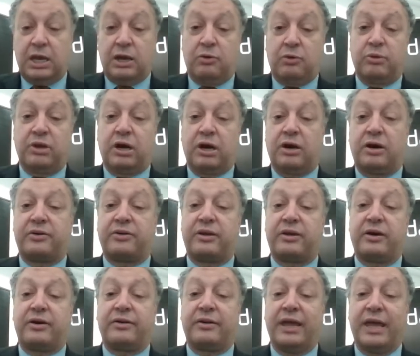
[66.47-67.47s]
We are
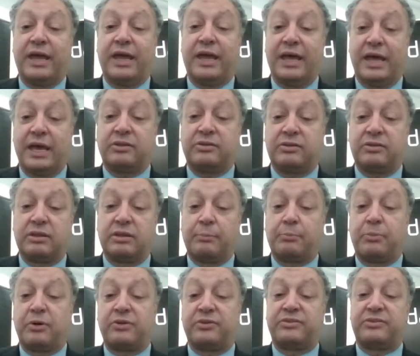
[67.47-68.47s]
ranked
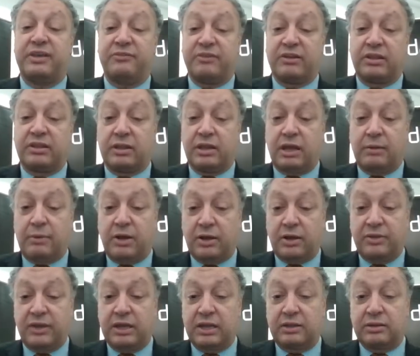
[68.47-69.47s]
number 7 among
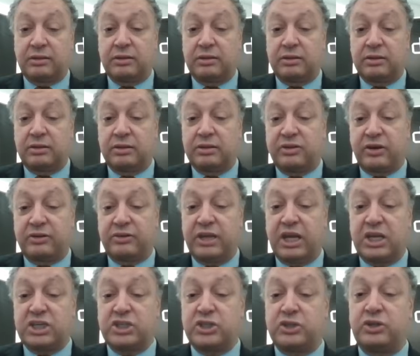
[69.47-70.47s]
the
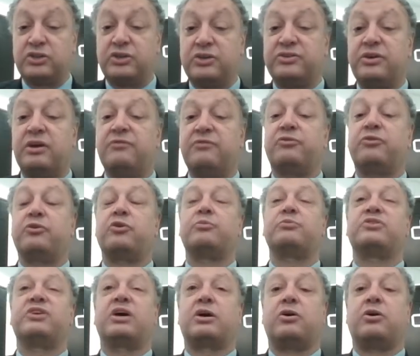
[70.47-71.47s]
international design
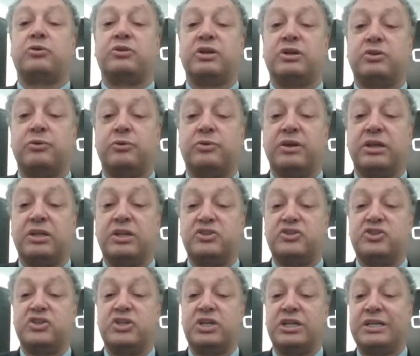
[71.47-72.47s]
firms according to the
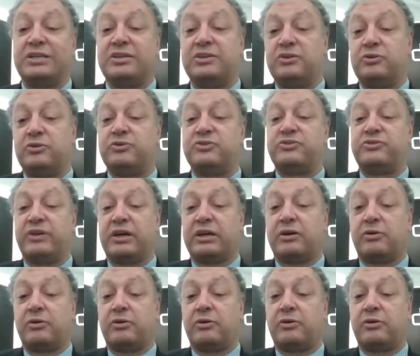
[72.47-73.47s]
Engineering News
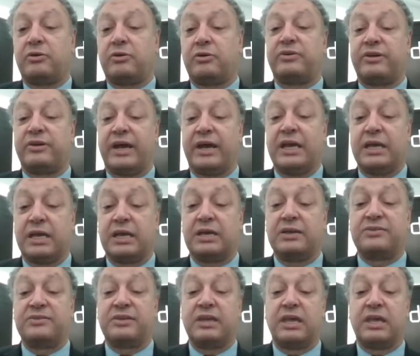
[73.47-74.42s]
Record rankings.